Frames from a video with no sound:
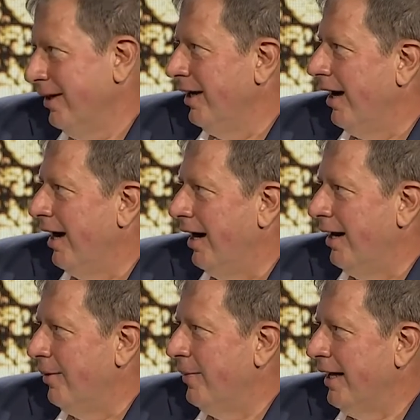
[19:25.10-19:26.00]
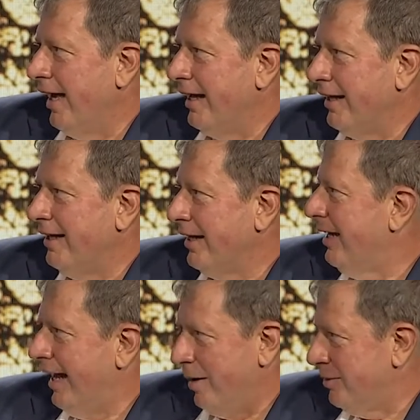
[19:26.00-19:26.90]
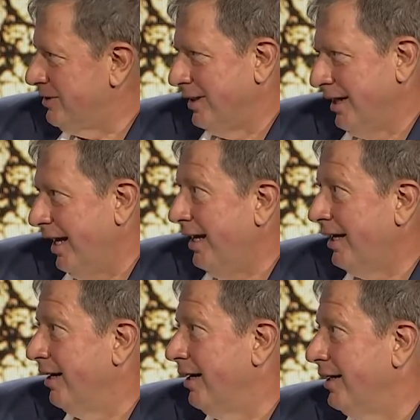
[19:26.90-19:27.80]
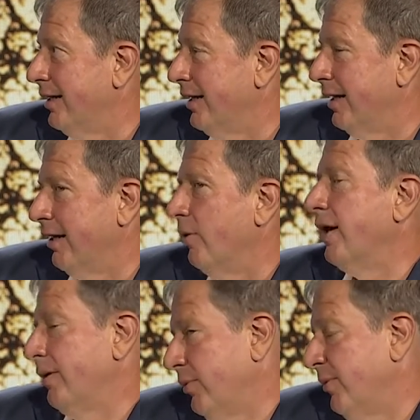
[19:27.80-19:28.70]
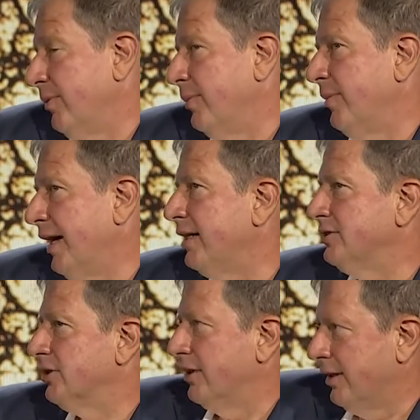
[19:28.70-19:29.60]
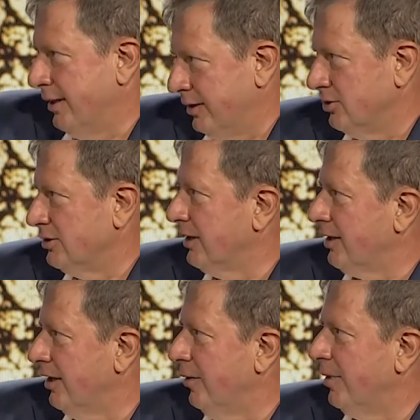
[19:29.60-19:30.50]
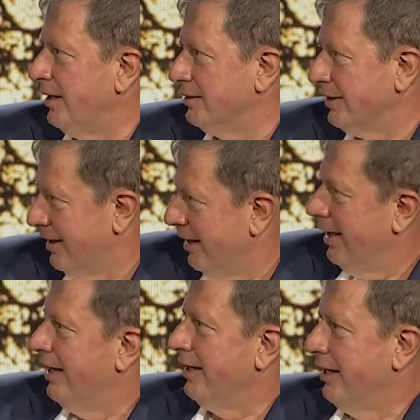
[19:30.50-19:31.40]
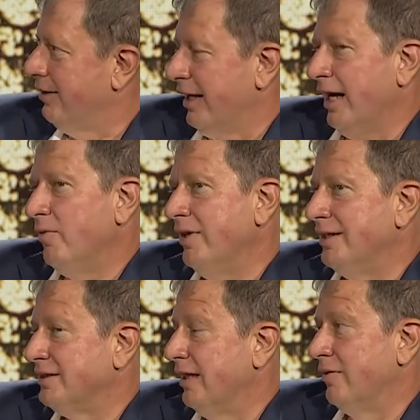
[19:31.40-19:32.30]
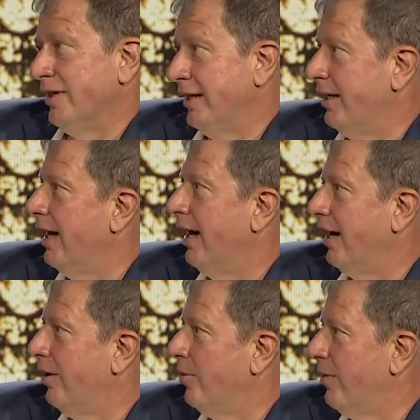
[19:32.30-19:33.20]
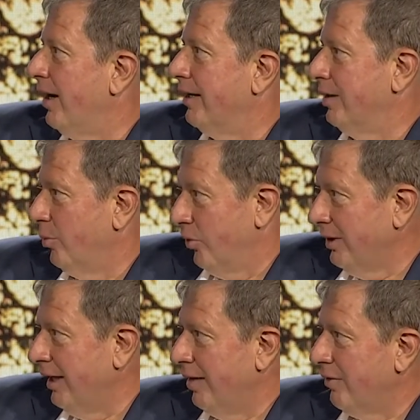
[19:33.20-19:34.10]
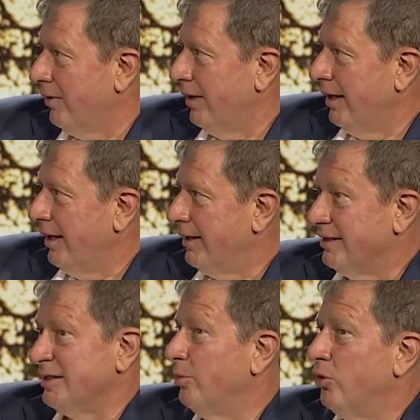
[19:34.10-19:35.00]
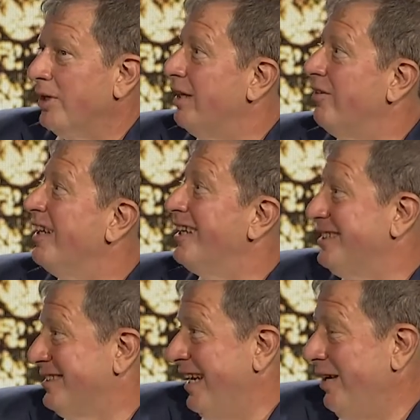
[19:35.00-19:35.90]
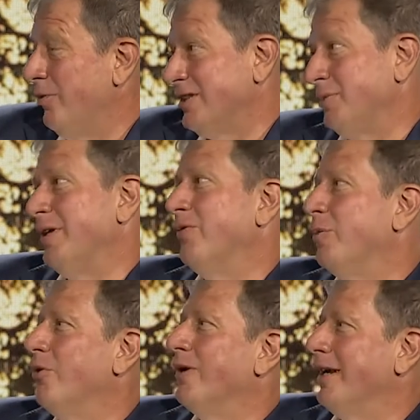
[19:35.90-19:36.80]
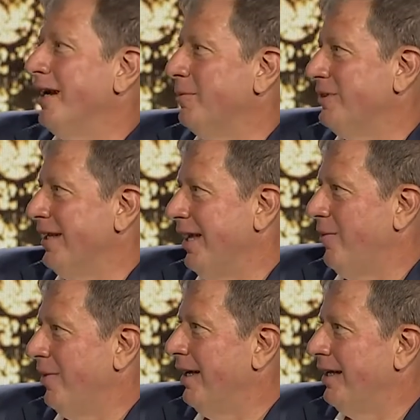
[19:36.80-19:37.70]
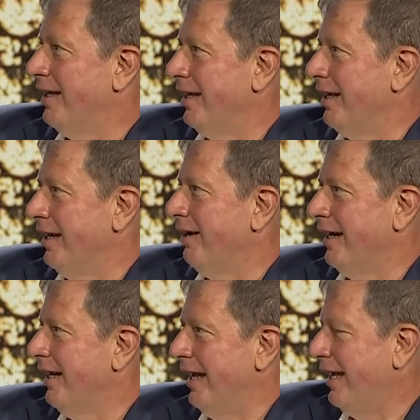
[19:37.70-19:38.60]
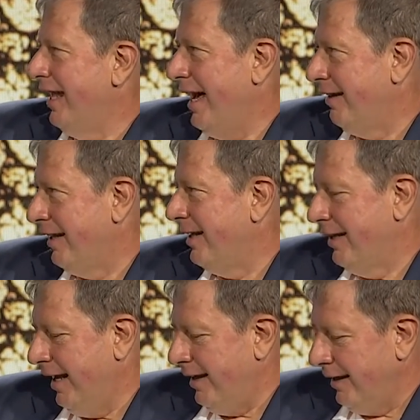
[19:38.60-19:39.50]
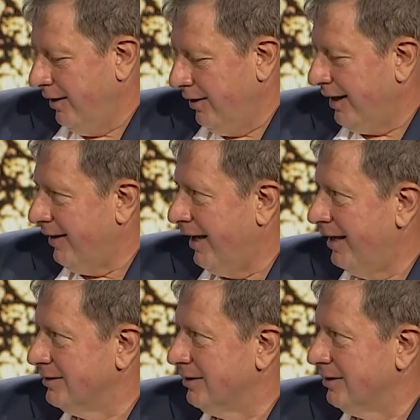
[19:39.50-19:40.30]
And I think that happens a lot on, my concern on issues like climate is, the governance of it on the board level. Does the board even understand what's being reported up to them, and and how they look at that?